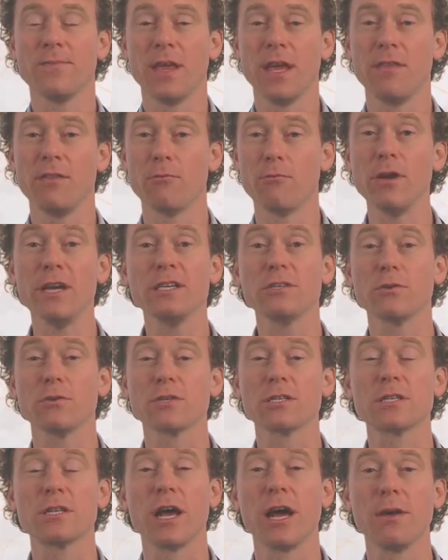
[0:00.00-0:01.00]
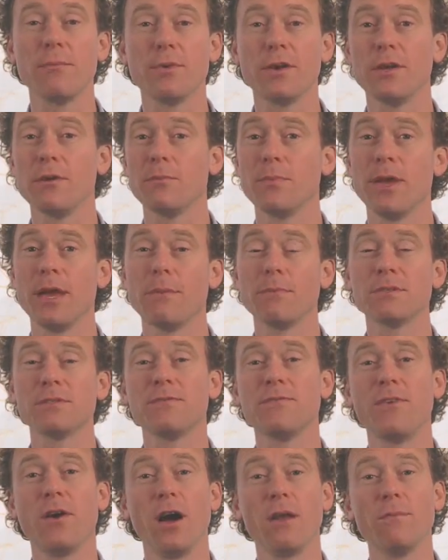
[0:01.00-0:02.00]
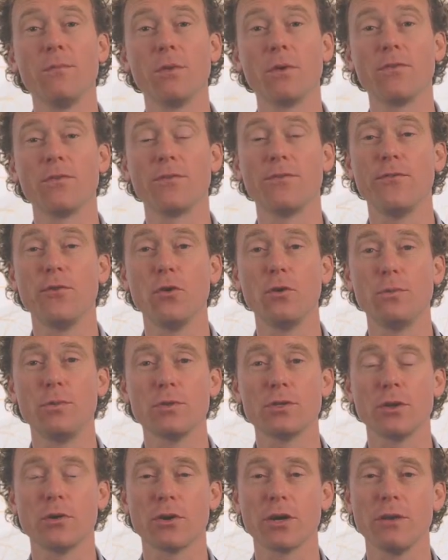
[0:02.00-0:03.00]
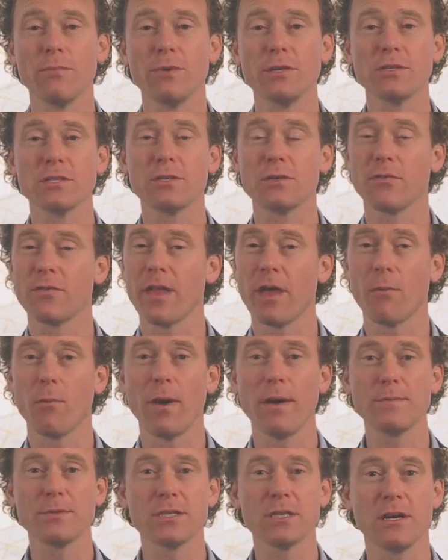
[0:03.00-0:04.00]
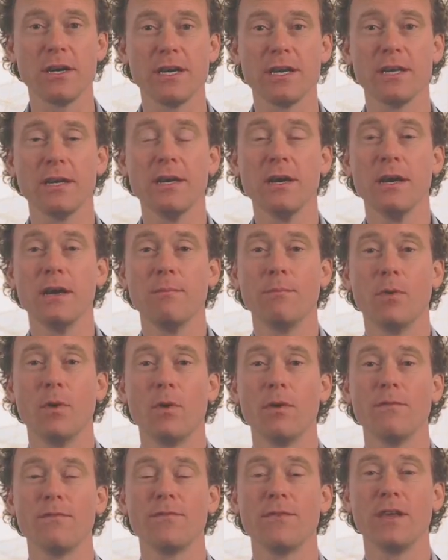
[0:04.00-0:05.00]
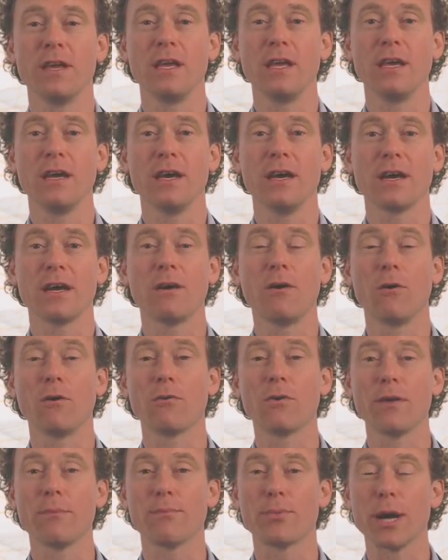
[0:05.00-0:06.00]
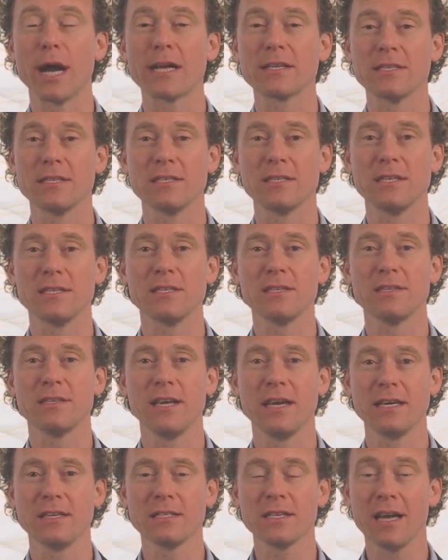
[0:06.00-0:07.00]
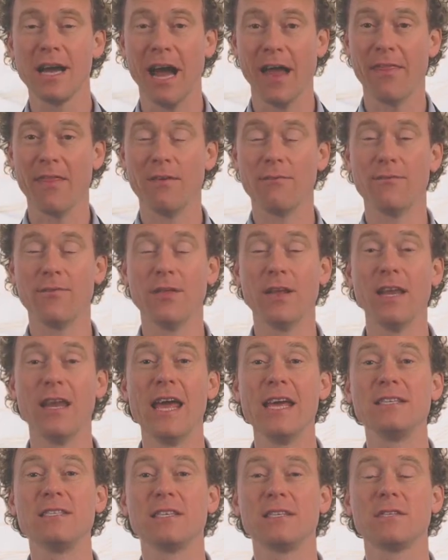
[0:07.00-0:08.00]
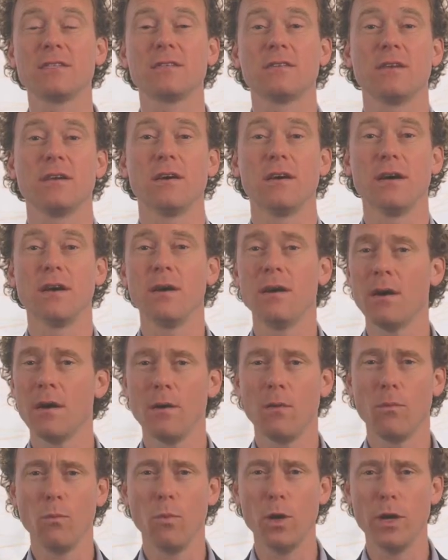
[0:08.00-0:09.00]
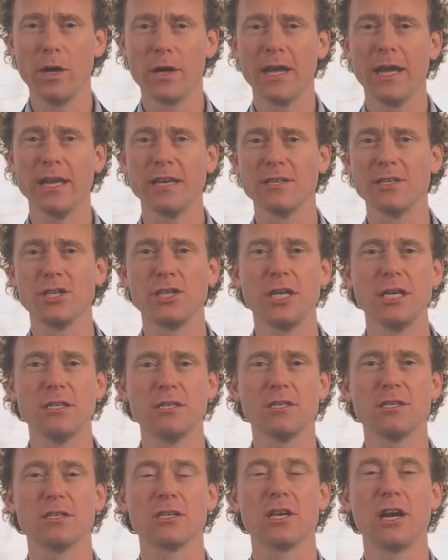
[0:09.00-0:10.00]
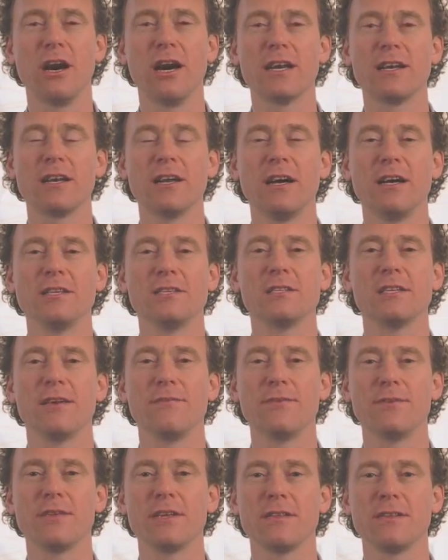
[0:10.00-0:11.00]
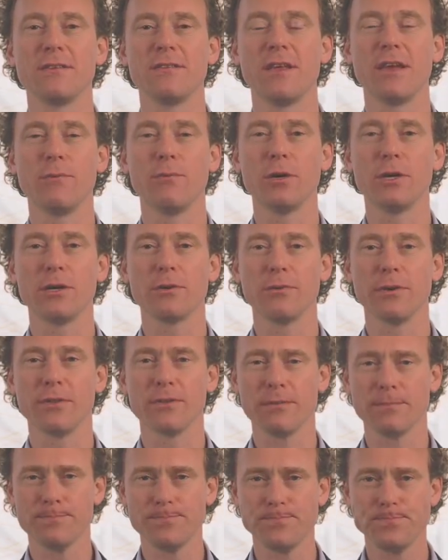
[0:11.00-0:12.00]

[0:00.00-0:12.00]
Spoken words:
In the resource library, you'll be able to find more of the formal documents, and on their website, more of the concrete practices and things, and the latest working sheets and guidelines and everything that they work with.